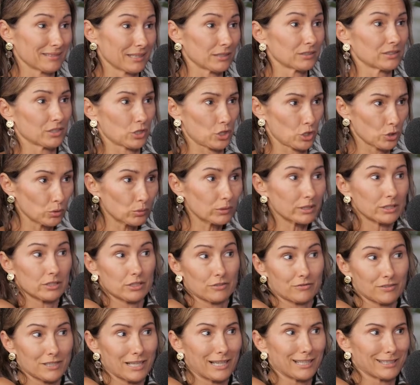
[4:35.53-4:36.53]
There's a shortage
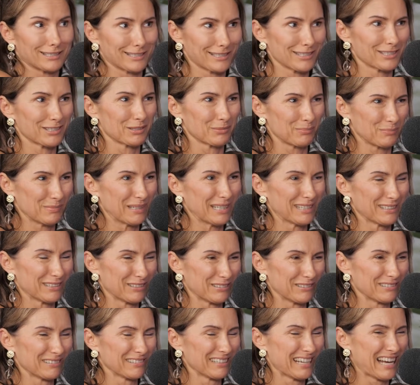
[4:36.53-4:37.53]
of talent, as you may
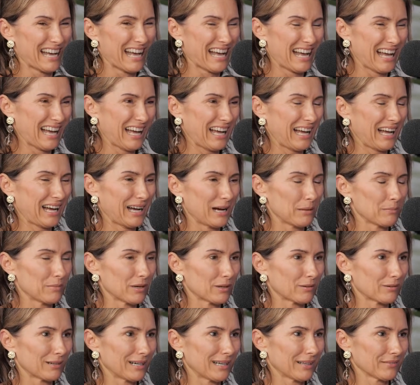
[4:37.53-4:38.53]
know,
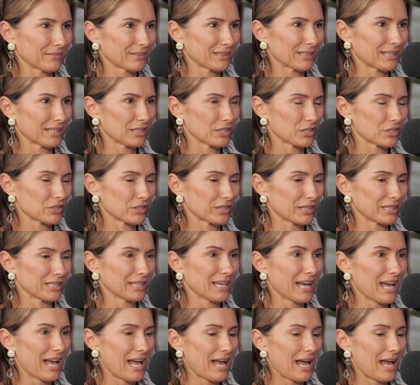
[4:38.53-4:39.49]
around the country.